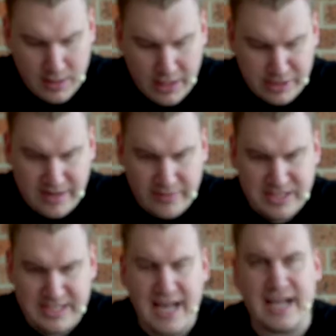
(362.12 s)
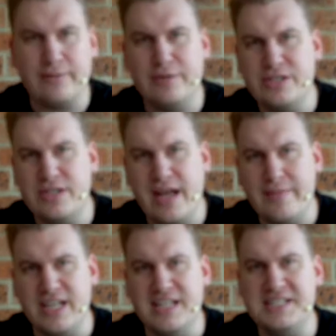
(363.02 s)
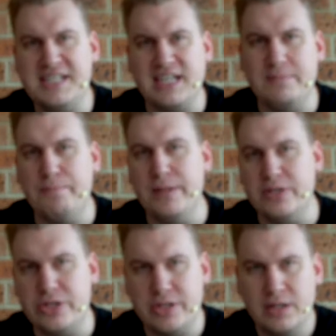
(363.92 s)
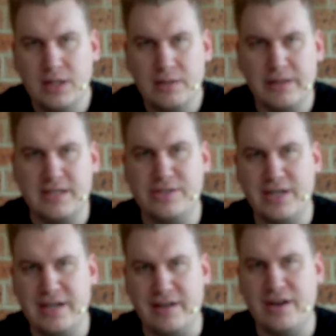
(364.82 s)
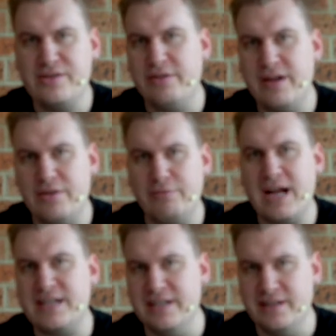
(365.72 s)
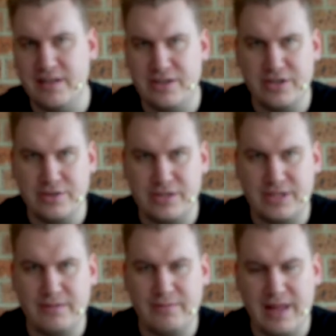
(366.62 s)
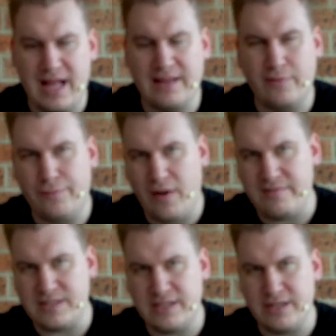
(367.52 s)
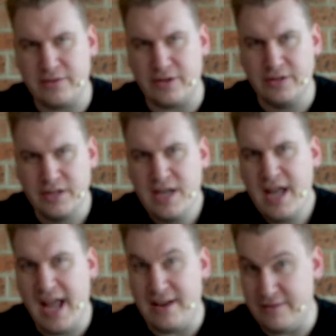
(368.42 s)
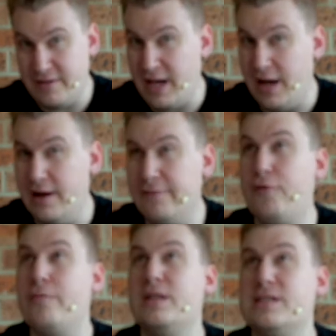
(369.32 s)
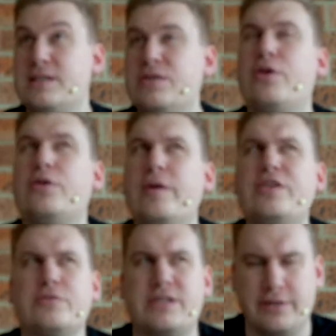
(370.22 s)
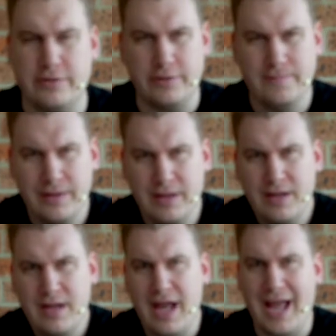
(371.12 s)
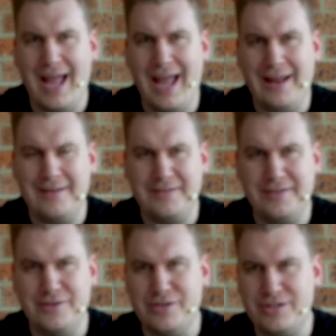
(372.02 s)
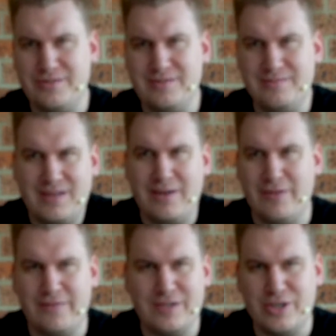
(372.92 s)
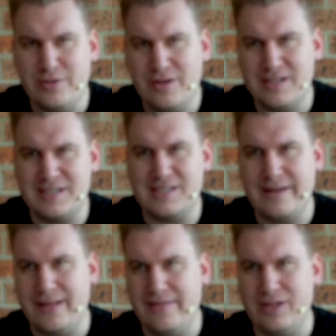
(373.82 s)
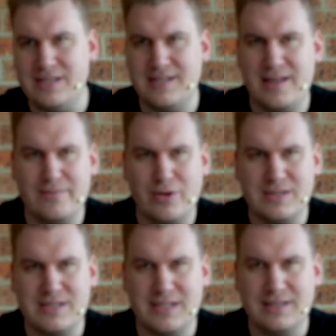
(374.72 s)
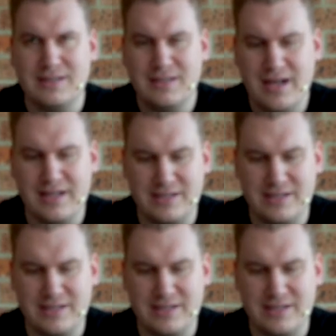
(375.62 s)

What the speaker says: I used to have a deck. We used to name it Insect Bitch, because you had Underground Arachnid, and then you used that level 5 Synchro and Quick Draw Synchron, and you just get rid of a tuna that's the same level as another monster, and then